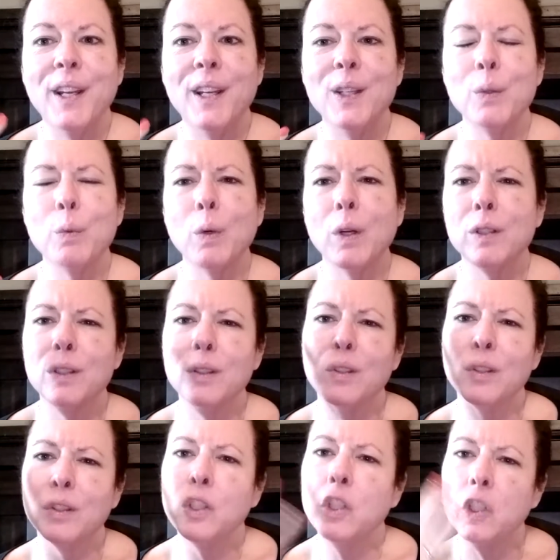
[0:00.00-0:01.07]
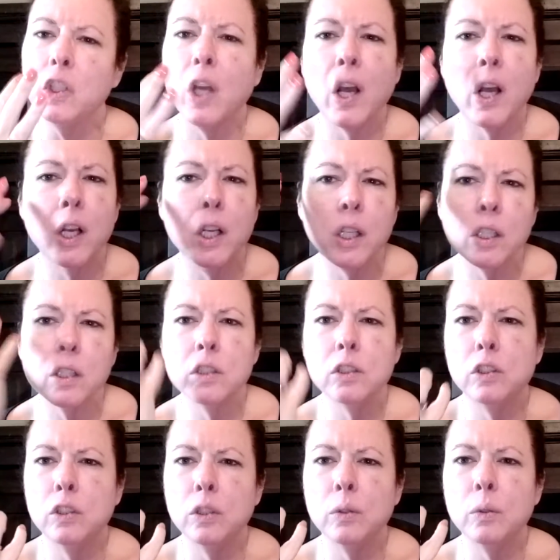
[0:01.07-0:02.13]
you want to look young,
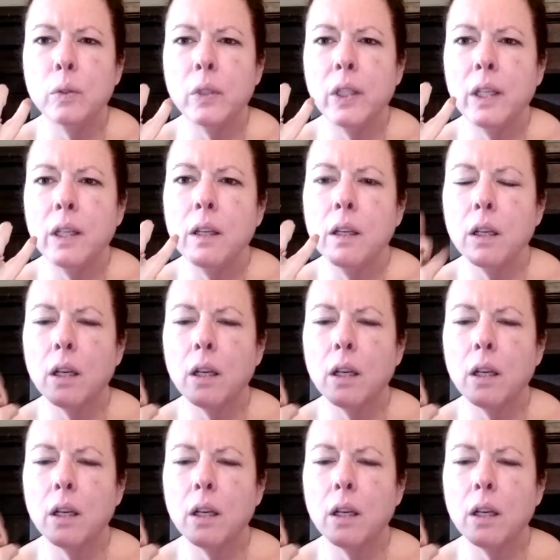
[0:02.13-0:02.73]
dewy,